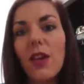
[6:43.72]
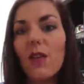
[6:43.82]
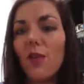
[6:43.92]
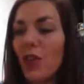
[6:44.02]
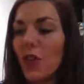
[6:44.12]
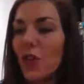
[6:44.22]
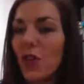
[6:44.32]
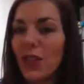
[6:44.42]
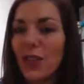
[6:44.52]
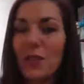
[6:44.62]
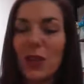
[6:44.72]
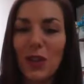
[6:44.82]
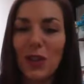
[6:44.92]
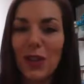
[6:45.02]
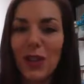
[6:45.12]
you know the
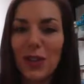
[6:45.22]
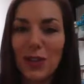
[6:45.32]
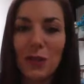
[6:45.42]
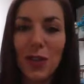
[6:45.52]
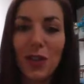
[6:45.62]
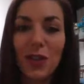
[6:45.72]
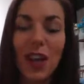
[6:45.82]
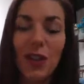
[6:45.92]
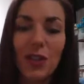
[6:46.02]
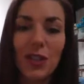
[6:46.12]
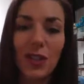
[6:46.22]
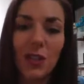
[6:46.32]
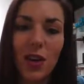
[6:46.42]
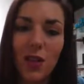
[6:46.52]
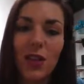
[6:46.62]
similar a similar route to
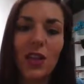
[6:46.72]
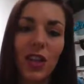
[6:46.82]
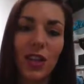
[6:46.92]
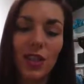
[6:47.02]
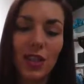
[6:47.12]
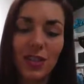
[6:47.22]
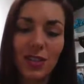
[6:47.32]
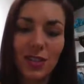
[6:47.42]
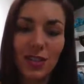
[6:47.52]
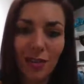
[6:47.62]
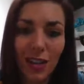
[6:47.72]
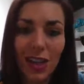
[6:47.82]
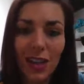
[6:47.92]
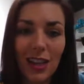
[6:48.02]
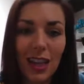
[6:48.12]
other addictions, right?
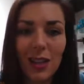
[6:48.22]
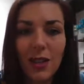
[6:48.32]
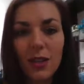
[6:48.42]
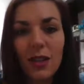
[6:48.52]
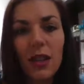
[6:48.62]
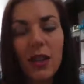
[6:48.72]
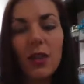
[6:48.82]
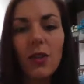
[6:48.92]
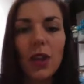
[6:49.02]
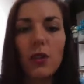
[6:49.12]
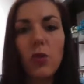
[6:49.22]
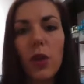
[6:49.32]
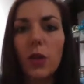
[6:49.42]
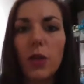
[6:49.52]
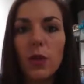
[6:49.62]
And that's that's why
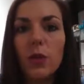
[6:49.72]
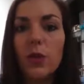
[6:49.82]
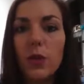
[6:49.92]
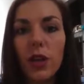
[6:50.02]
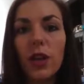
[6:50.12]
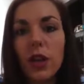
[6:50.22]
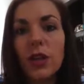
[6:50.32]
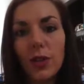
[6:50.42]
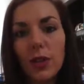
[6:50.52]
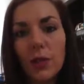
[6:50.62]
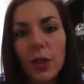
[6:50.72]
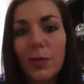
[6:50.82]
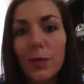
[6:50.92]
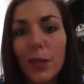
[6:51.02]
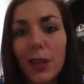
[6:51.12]
we use the word addiction sometimes
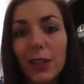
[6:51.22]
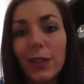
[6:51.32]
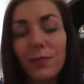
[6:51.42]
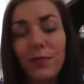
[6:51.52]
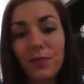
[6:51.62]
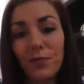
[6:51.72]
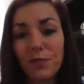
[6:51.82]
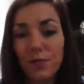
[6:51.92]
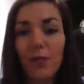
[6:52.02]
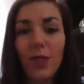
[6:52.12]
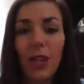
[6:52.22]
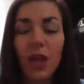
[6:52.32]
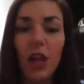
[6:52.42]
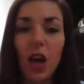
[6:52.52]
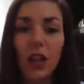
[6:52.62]
because in a
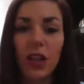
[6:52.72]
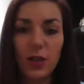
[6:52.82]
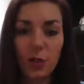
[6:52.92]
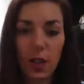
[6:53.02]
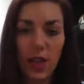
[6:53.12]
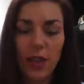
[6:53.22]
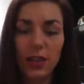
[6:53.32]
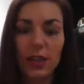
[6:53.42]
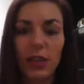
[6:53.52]
lot of these ways,